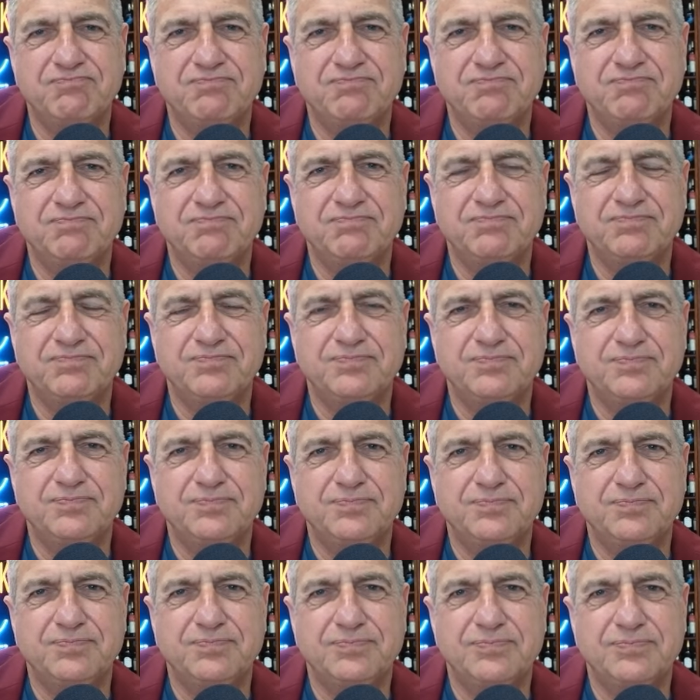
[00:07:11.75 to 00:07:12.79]

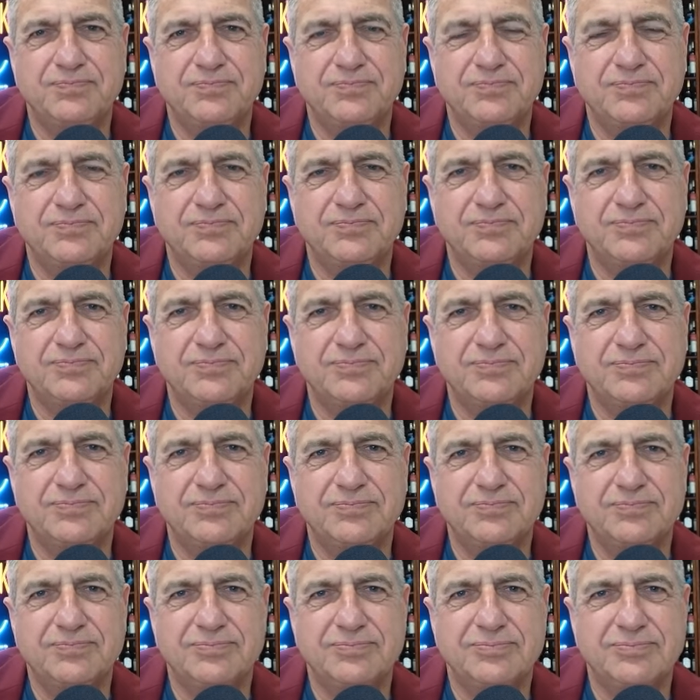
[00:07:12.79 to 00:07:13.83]

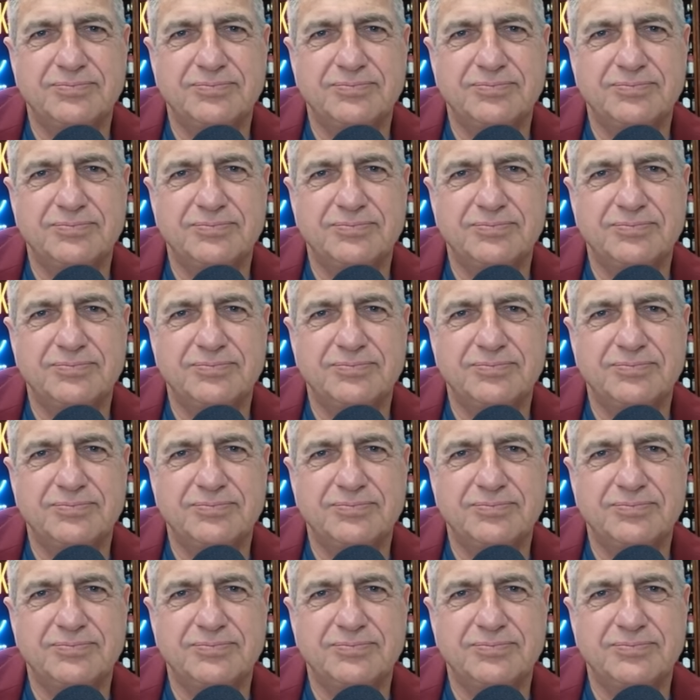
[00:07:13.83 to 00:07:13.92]
This person isn't speaking.